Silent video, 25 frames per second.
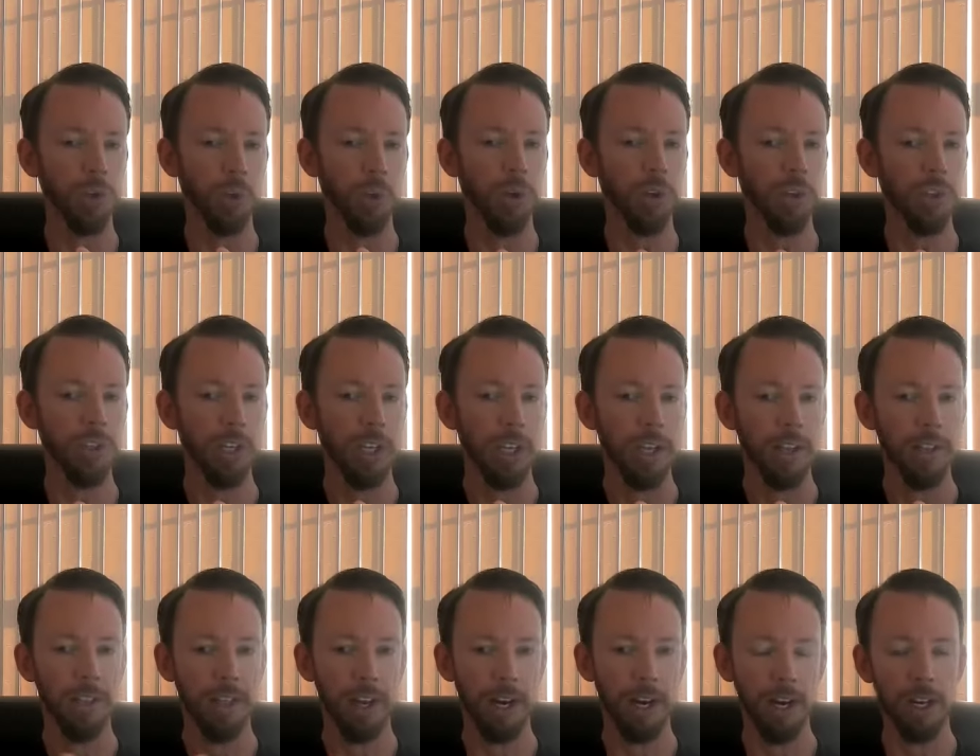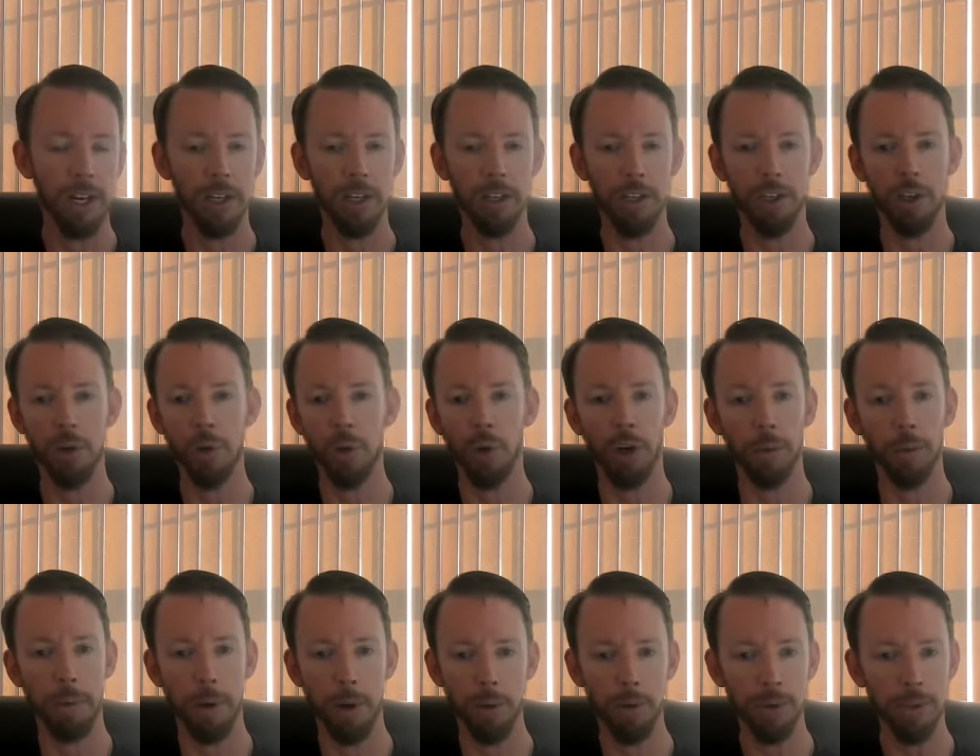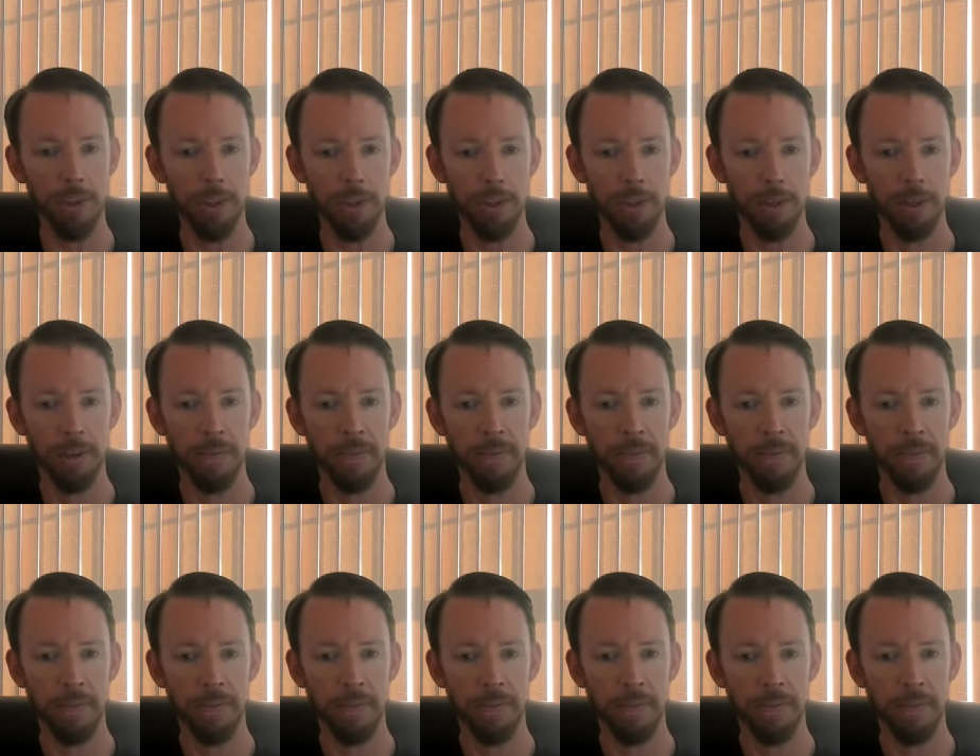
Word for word: source than it is the New York Post?